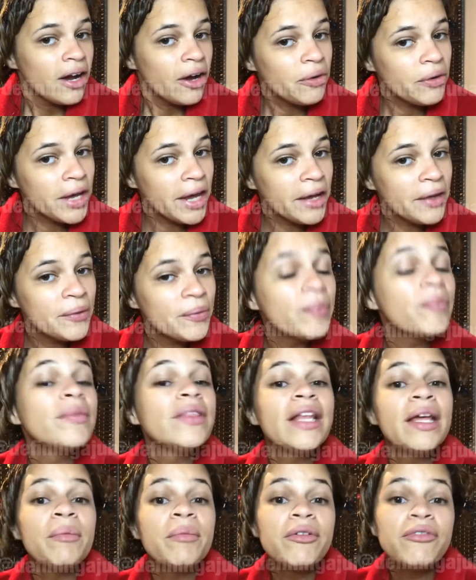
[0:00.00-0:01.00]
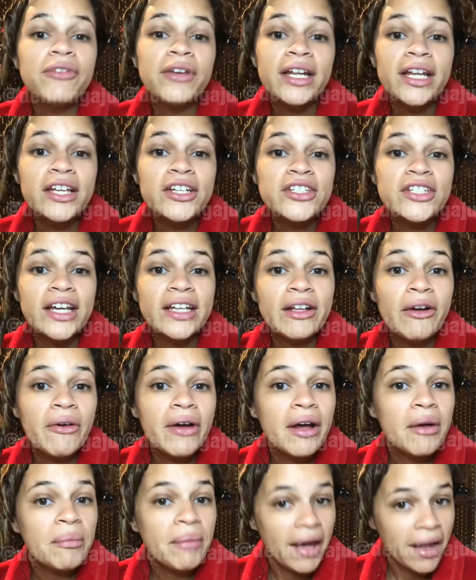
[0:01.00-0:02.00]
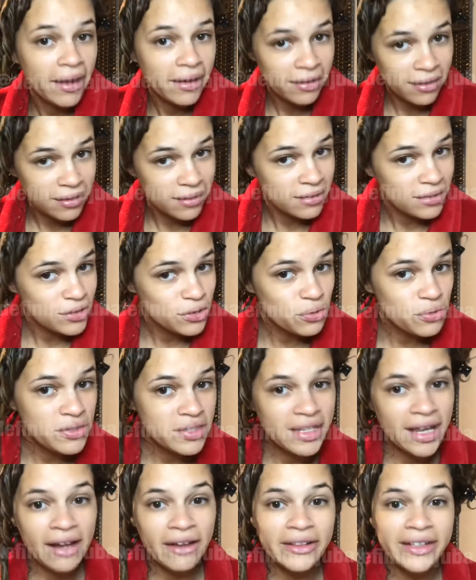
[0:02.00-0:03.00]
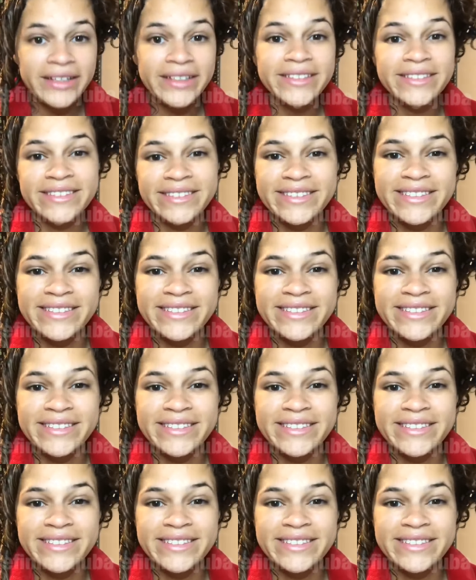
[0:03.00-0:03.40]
Okay, let me finish and I'll come back to style it.